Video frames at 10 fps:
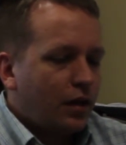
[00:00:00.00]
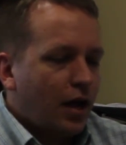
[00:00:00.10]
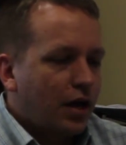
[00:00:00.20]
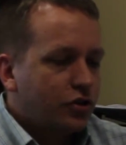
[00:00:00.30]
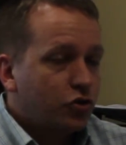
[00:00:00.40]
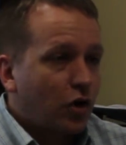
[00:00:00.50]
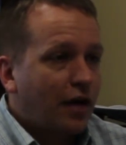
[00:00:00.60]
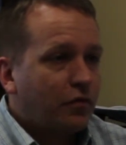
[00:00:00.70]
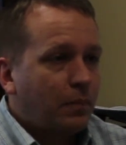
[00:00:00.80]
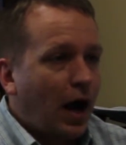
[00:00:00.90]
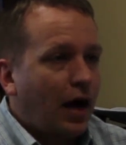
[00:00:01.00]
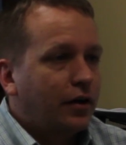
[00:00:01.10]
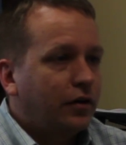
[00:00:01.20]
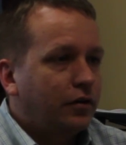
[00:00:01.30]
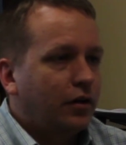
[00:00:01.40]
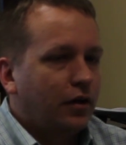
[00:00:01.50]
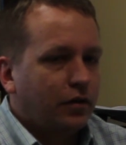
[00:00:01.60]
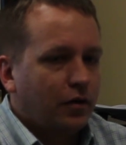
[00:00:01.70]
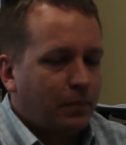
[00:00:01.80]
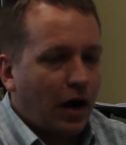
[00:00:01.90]
as you drive a
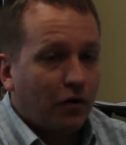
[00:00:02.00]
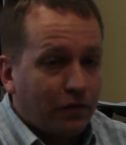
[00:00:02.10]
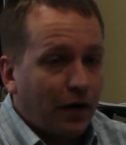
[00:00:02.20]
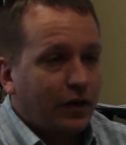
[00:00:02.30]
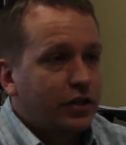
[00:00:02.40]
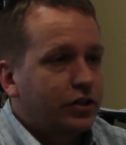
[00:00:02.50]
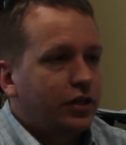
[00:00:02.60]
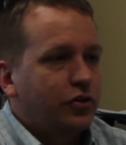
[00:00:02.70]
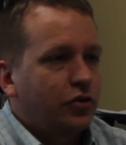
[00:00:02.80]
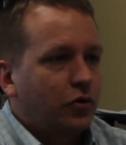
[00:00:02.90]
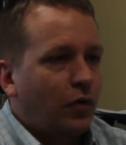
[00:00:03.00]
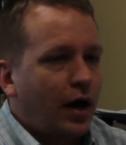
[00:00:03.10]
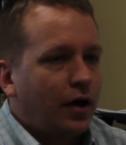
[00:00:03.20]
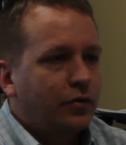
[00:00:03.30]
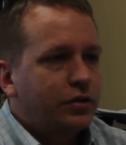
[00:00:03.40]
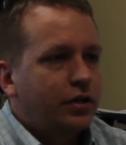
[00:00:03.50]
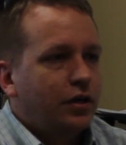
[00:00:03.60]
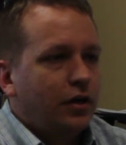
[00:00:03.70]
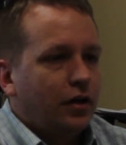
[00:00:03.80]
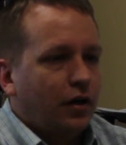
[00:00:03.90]
pile foundation into the ground.
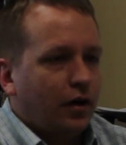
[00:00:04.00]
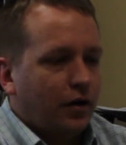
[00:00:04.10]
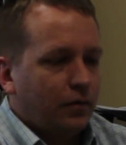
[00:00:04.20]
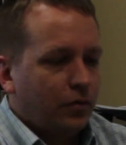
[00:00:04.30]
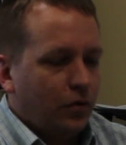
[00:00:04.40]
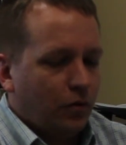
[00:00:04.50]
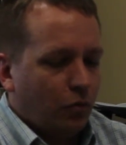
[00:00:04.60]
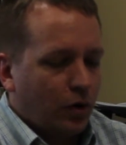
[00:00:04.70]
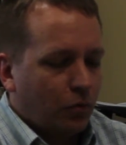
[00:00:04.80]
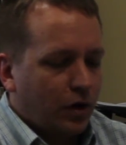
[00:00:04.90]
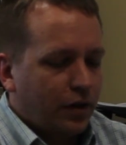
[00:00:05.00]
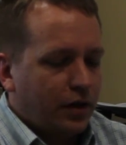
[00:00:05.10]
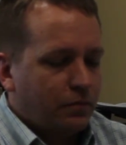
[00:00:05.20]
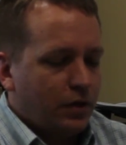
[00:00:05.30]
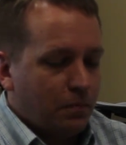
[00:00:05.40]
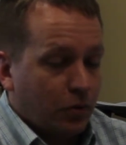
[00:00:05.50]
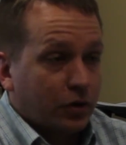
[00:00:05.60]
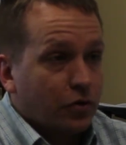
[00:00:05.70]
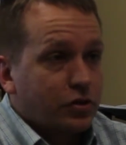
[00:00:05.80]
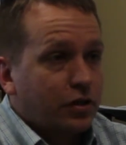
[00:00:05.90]
One way they put
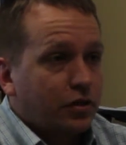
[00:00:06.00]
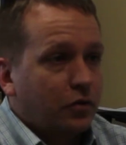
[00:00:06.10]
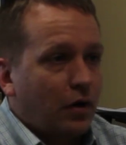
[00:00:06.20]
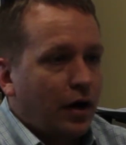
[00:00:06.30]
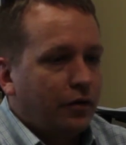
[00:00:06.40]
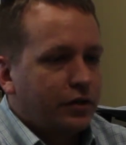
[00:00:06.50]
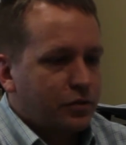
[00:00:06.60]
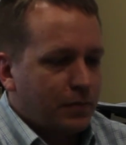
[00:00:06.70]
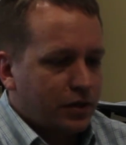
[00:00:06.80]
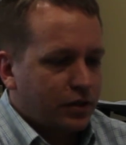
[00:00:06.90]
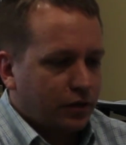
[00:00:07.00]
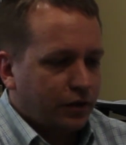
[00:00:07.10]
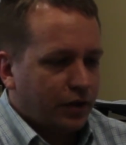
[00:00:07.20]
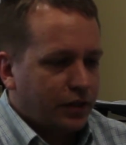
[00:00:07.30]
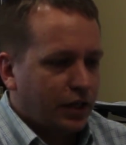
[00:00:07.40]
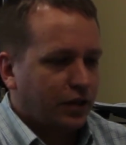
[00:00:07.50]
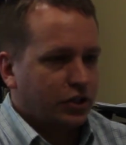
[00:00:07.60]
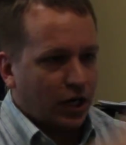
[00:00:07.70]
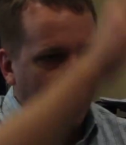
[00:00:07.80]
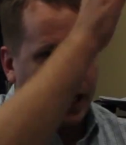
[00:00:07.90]
those into the ground is basically they take a
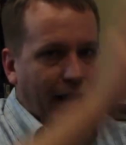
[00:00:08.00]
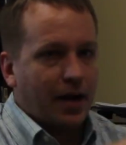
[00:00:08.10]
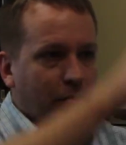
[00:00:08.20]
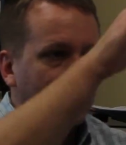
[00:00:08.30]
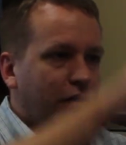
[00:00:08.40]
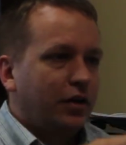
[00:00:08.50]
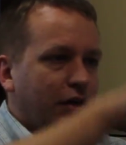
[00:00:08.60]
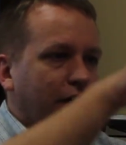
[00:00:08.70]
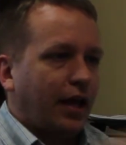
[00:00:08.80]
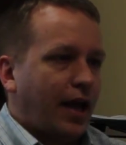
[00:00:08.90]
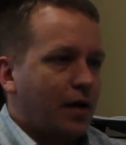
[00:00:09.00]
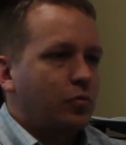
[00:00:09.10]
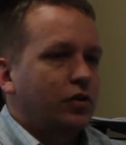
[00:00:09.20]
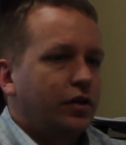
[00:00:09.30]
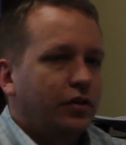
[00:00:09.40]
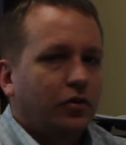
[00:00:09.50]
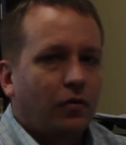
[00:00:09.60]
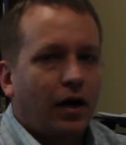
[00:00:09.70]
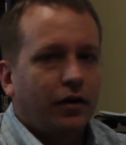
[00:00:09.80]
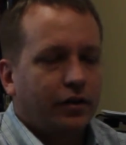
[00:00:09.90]
giant hammer and they hammer it into the
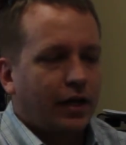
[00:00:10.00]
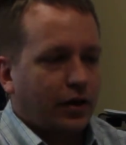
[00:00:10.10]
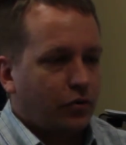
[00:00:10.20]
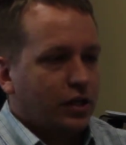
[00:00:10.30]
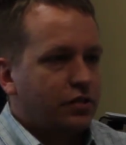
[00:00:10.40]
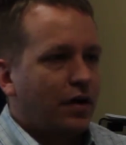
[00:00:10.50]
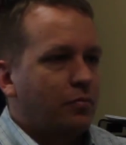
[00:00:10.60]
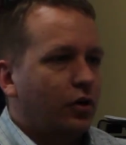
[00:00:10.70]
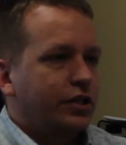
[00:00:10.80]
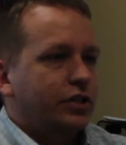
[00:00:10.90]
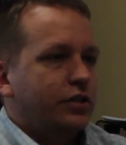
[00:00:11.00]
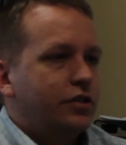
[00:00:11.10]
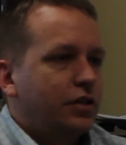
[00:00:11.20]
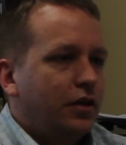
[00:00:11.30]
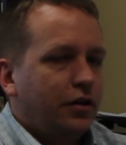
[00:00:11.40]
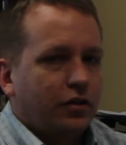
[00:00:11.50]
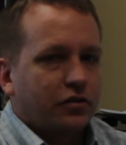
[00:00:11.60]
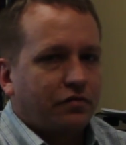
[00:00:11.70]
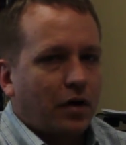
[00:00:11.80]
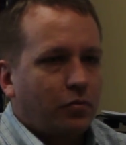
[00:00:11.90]
ground, and that creates vibrations.
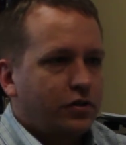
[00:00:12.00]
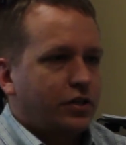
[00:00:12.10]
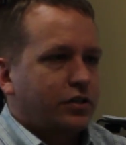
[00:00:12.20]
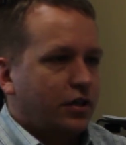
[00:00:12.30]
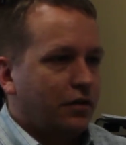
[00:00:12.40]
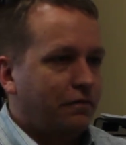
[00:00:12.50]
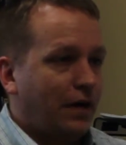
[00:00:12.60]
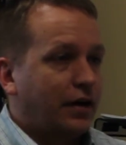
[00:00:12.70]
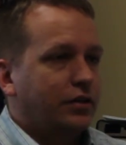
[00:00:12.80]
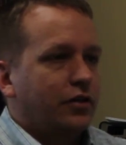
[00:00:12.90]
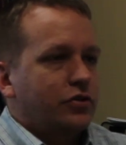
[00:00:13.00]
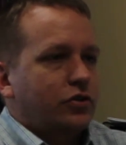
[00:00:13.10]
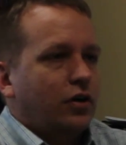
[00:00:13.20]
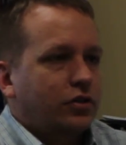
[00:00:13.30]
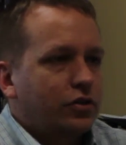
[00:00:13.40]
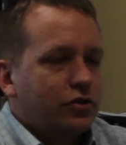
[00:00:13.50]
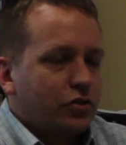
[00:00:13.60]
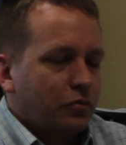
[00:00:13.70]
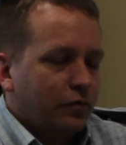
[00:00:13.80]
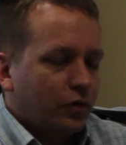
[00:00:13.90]
Those vibrations can affect other structures,
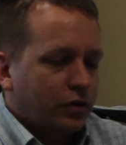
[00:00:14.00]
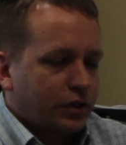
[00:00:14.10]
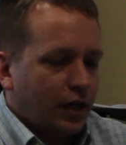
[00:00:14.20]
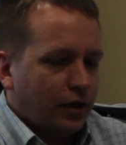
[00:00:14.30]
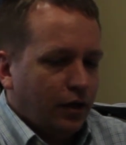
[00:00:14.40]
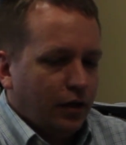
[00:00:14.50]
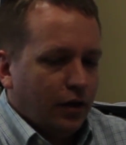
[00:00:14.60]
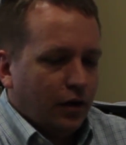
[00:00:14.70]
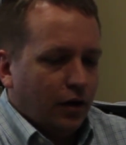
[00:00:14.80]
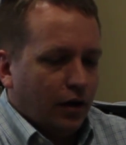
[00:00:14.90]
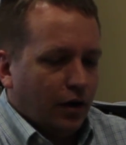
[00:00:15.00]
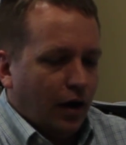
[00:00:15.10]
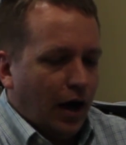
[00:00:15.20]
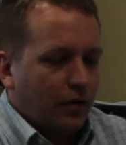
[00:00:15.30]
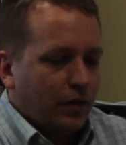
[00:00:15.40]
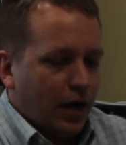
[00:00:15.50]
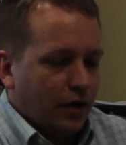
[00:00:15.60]
so we've looked at how